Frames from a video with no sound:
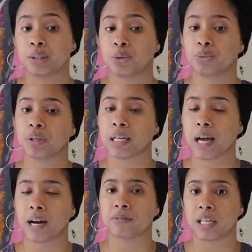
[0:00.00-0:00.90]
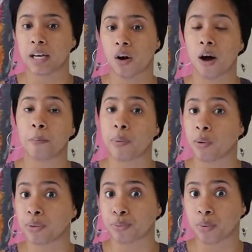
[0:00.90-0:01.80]
to really kind of take on
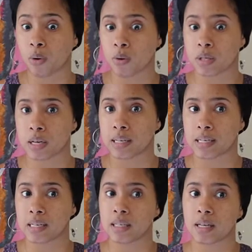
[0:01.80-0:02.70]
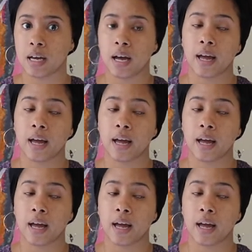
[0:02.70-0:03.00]
both roles in a sense